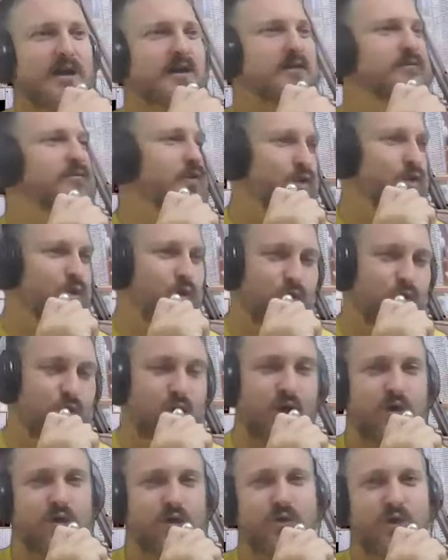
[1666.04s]
if you do
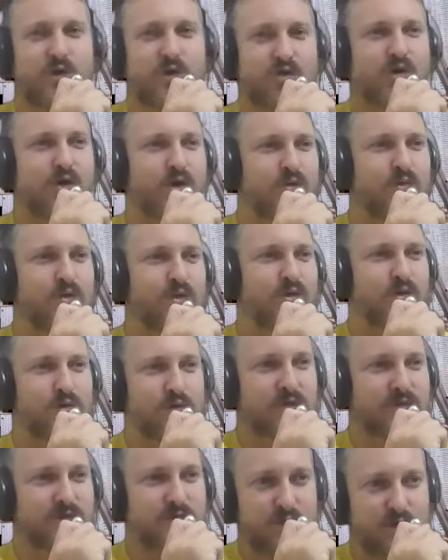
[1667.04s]
go to a Growatt
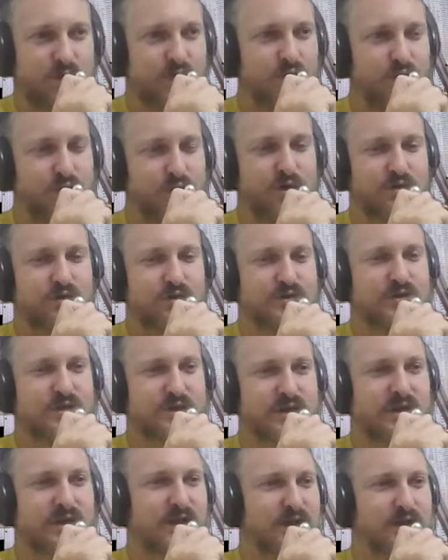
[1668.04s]
or if you do go see,
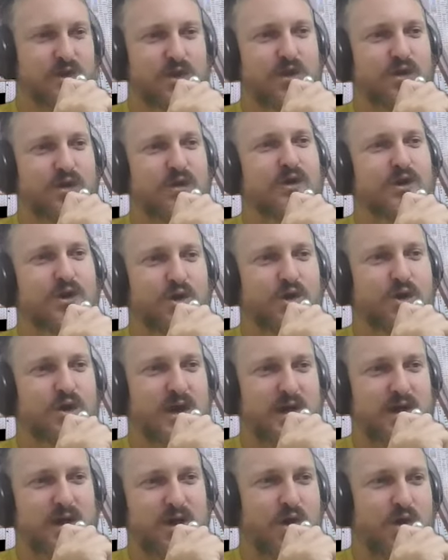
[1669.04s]
you're
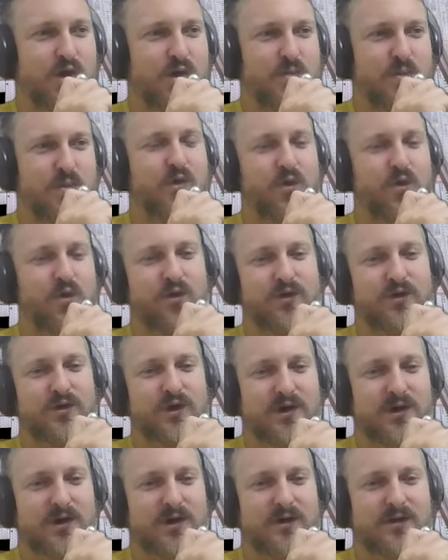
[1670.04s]
going to know more.
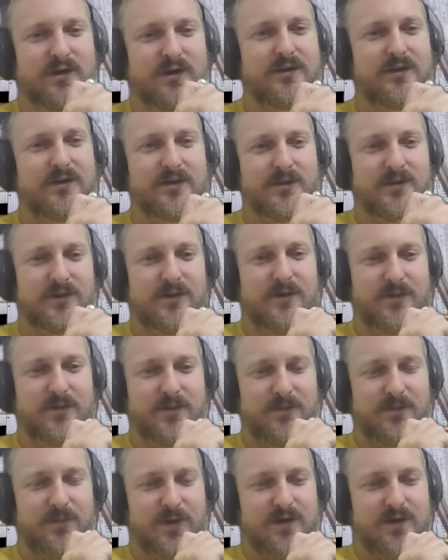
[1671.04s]
Yeah,
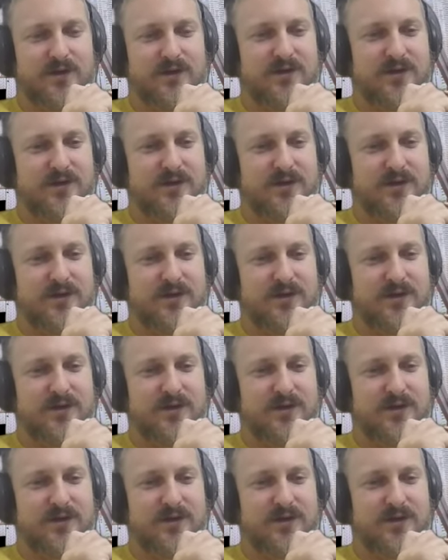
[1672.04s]
but yeah,